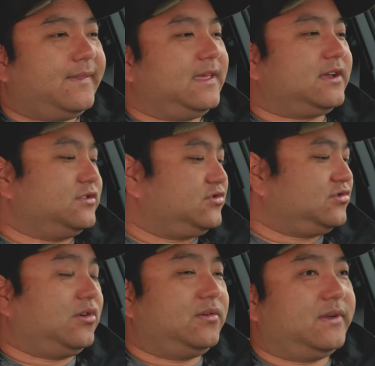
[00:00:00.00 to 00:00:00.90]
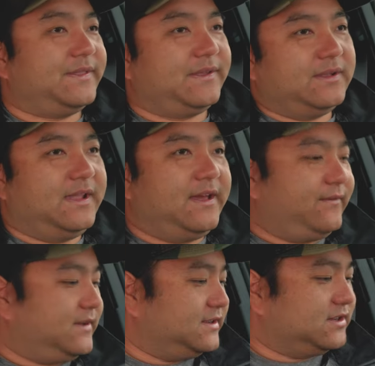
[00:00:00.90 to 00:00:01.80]
The control on the
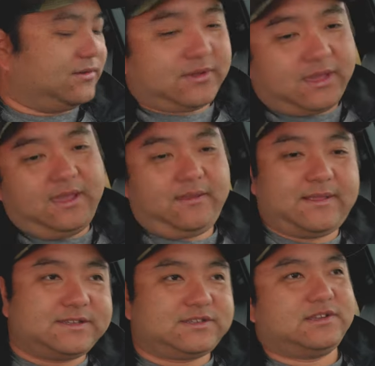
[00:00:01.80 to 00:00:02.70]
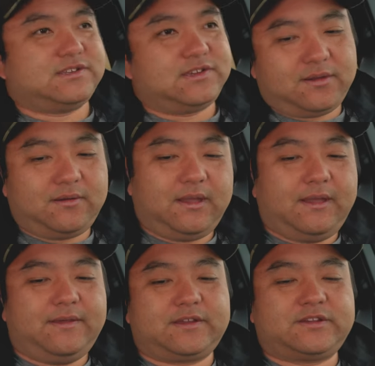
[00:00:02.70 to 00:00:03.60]
left is okay. That's good to go.
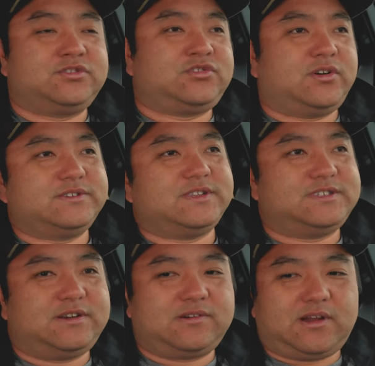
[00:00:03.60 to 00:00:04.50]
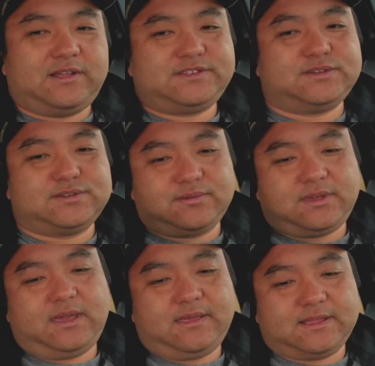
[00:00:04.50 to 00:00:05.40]
The controls in the steering console is
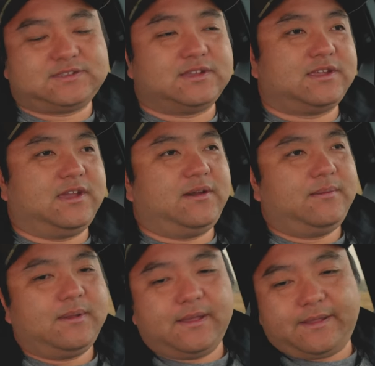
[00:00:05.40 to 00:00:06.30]
okay. That's good to go.